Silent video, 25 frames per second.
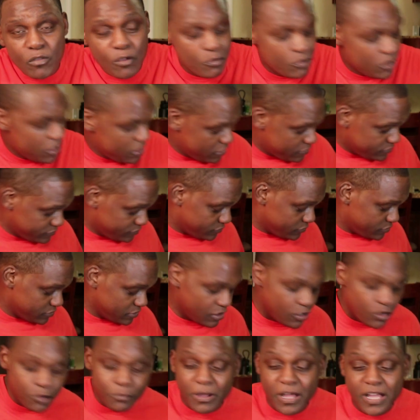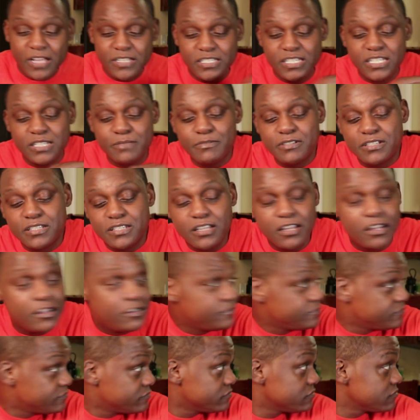Well, I hope I ain't jeezing
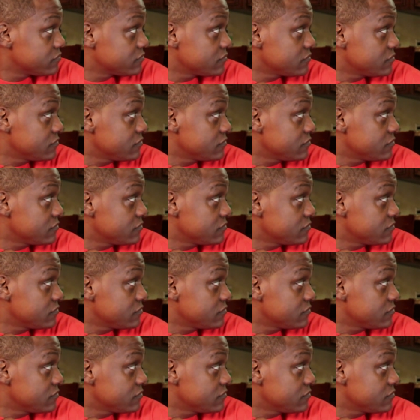myself.